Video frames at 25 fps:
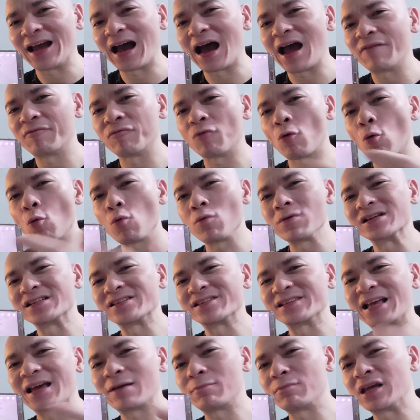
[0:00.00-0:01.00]
I've always
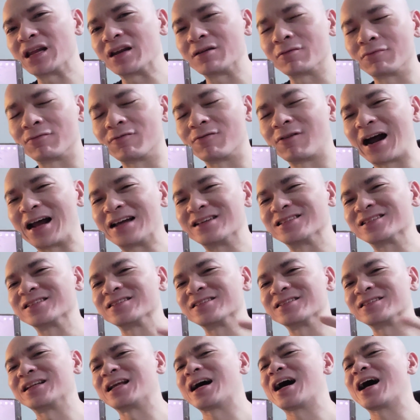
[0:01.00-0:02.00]
named it
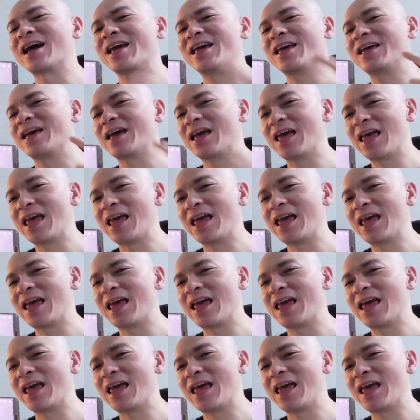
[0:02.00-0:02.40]
Ryzen 9